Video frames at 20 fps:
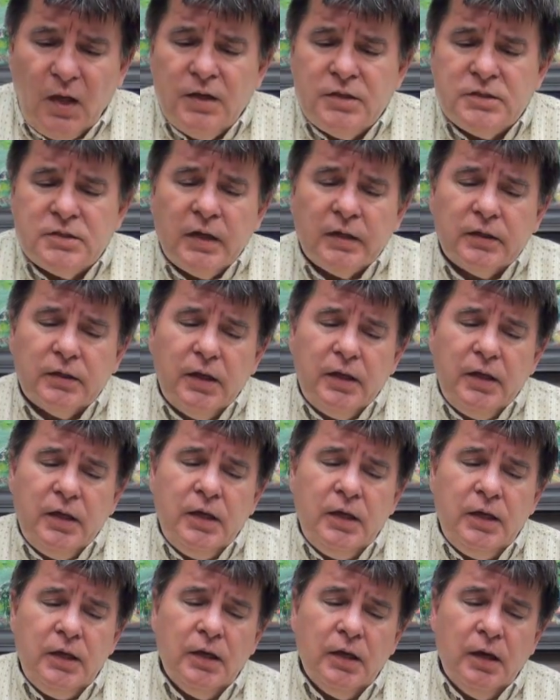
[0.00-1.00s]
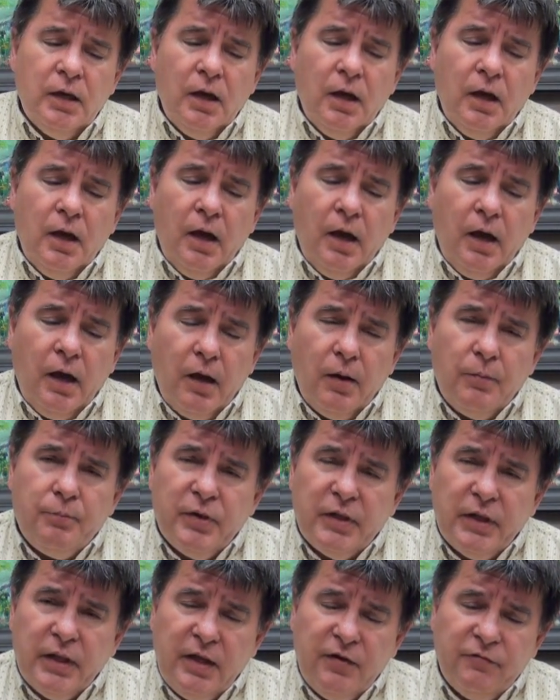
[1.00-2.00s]
is that he
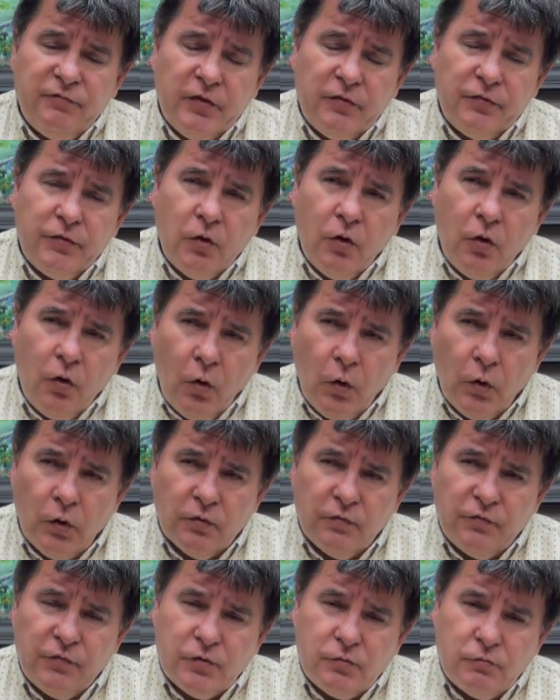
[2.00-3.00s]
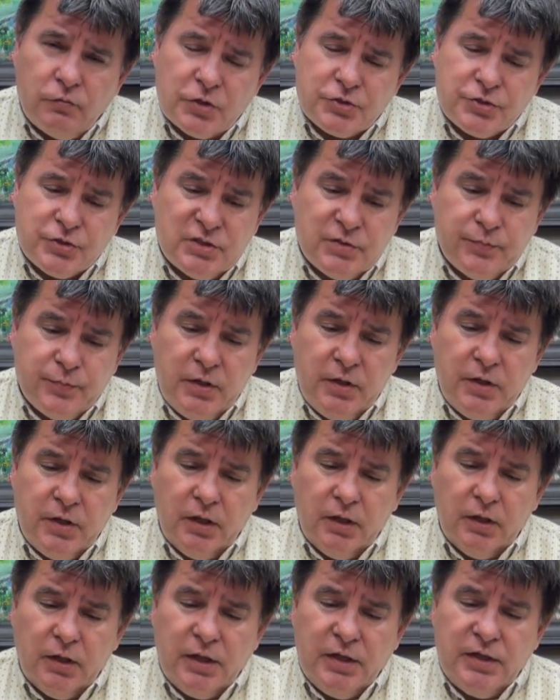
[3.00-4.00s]
believed that the whole of
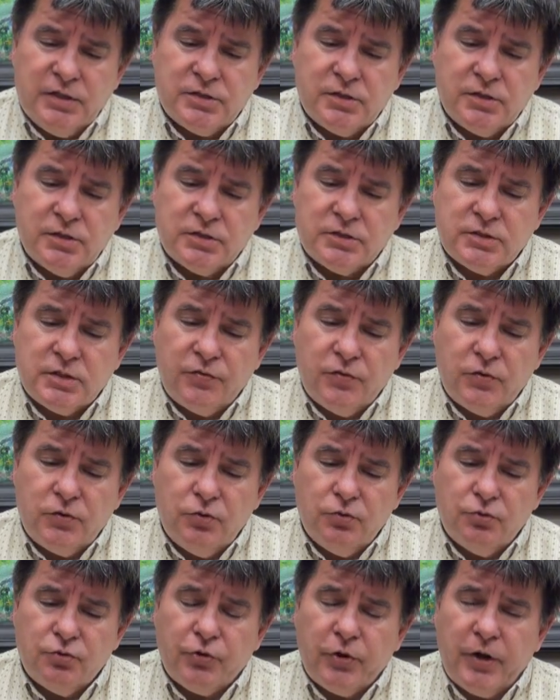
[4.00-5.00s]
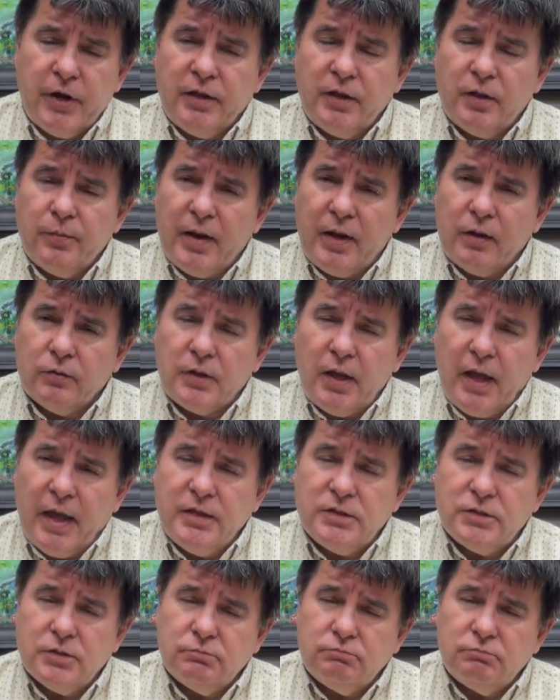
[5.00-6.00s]
Russian-speaking eastern and southern Ukraine, about
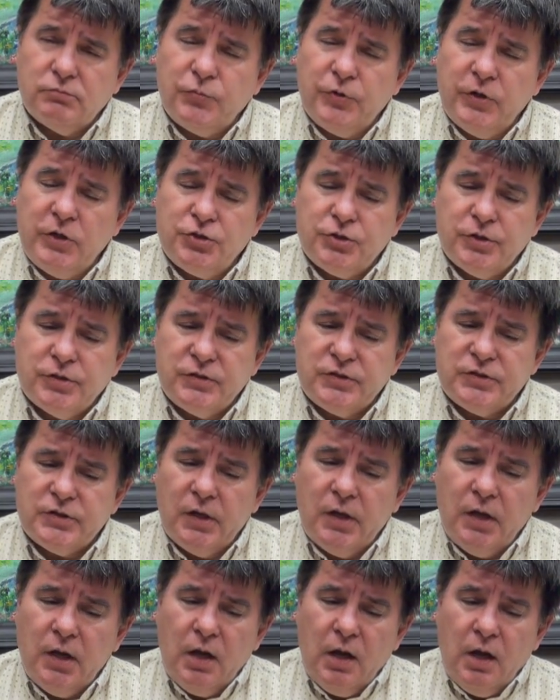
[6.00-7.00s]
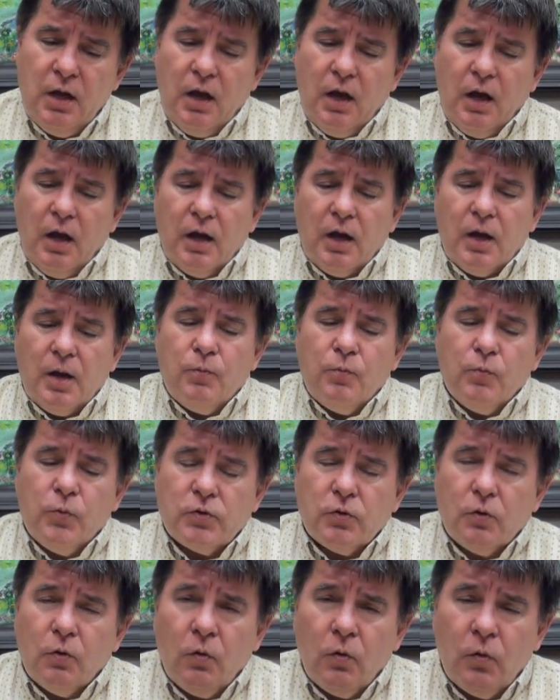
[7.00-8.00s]
eight regions, um,
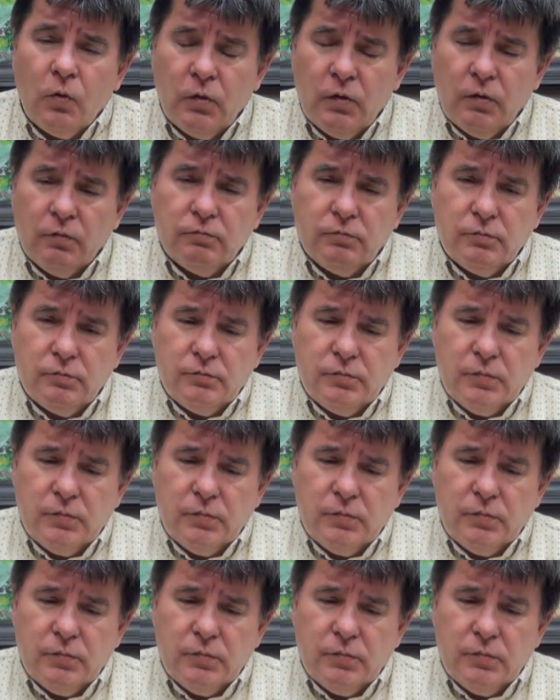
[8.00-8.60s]
would all,